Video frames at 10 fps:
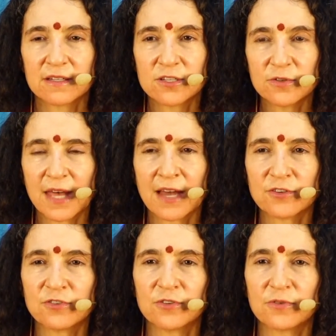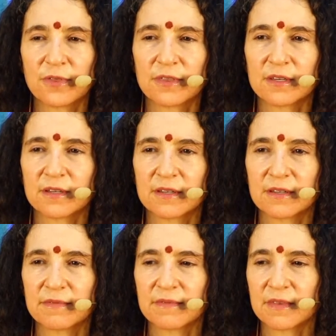to that truth
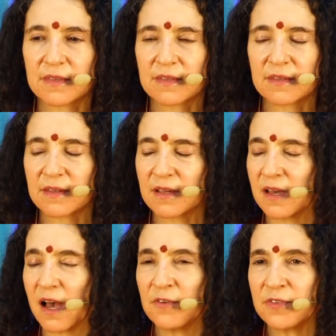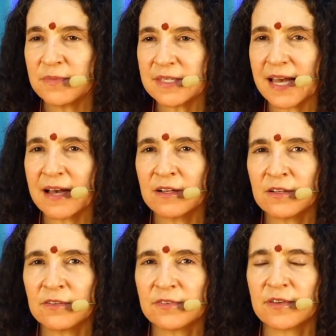of
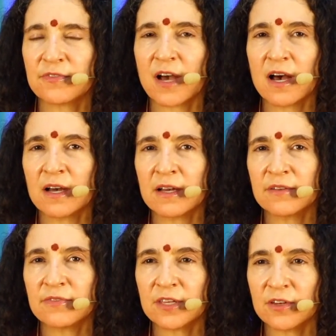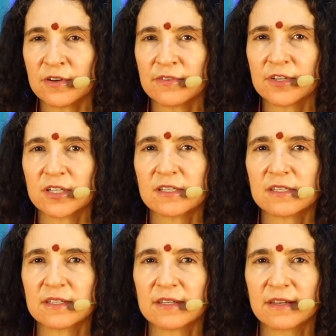themselves, of God, of the
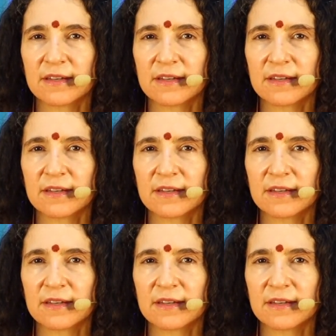universe,